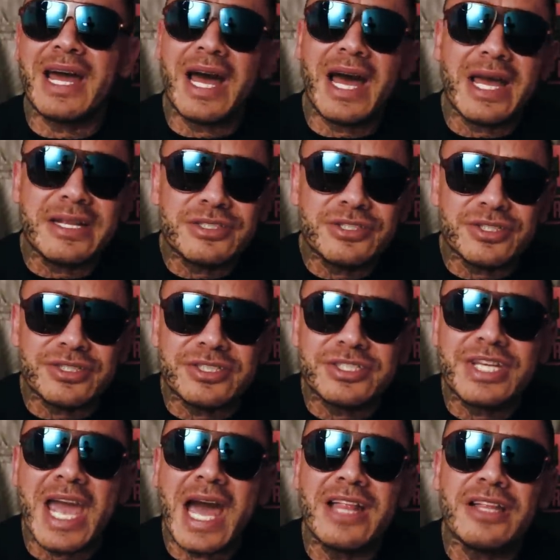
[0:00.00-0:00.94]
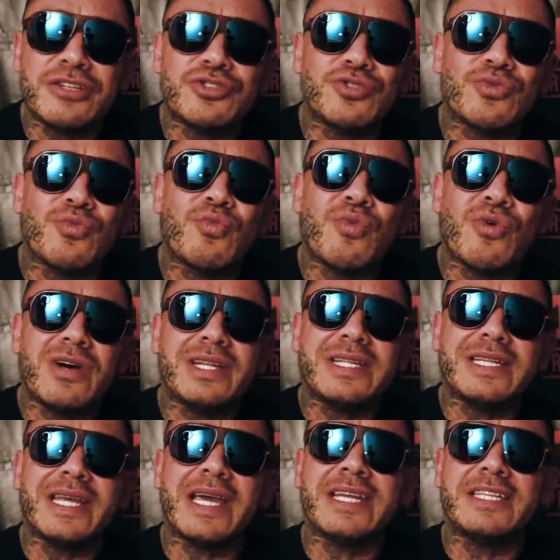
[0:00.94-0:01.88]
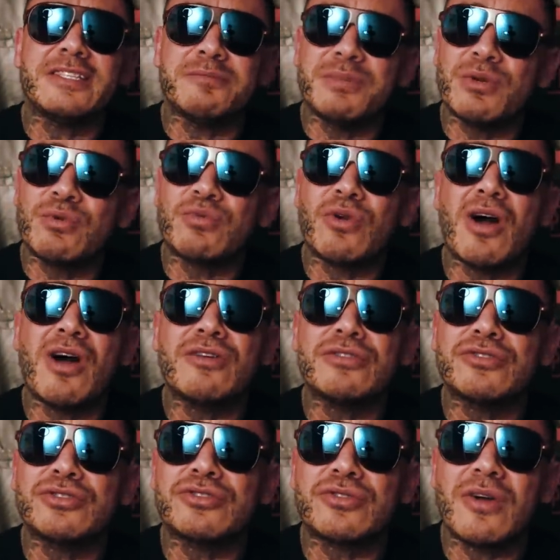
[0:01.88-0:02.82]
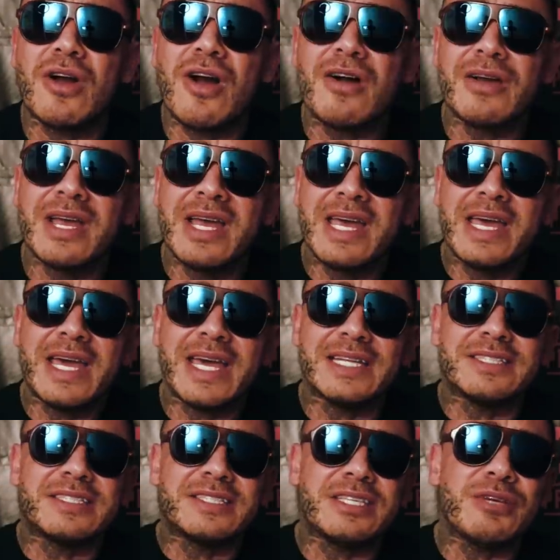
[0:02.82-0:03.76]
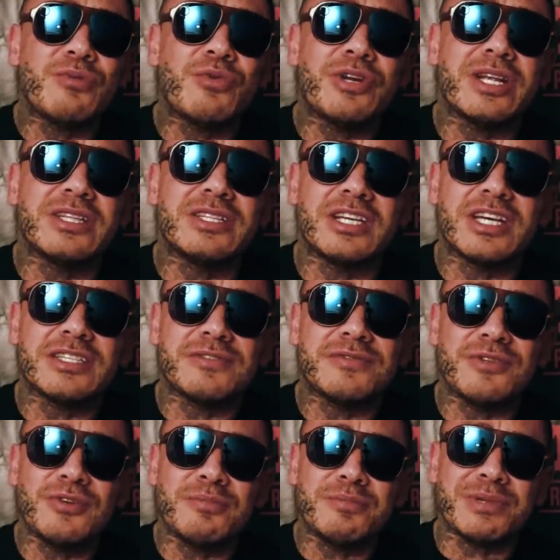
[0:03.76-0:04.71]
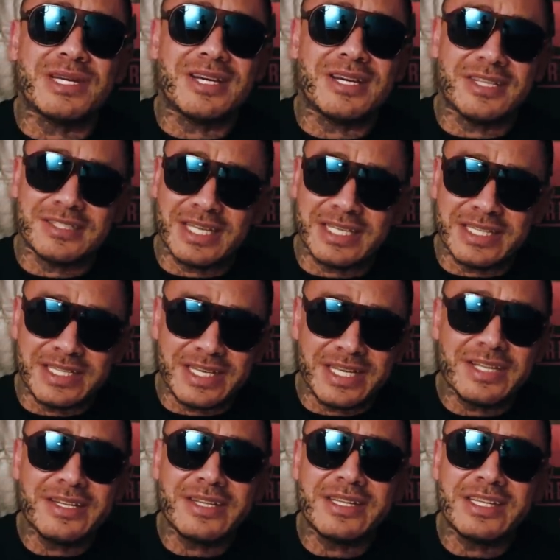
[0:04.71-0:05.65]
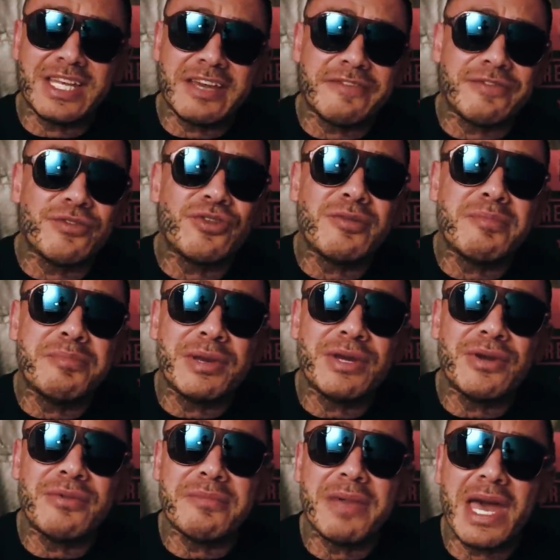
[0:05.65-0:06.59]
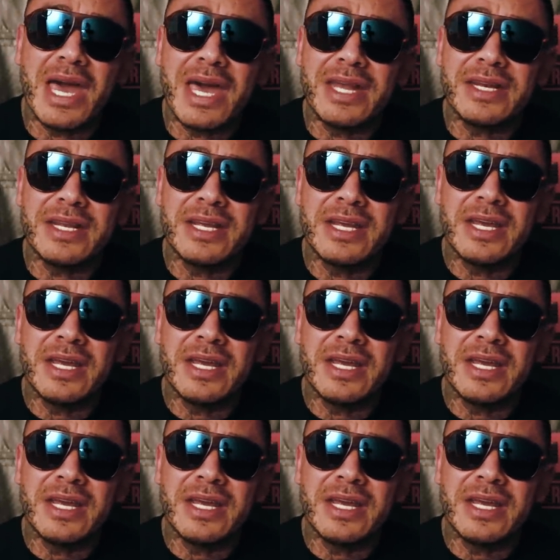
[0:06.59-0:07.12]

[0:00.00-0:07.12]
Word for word: I just challenge you one day to be wrong to strong and see what it does for you, because at the end of the day, if you're the bigger man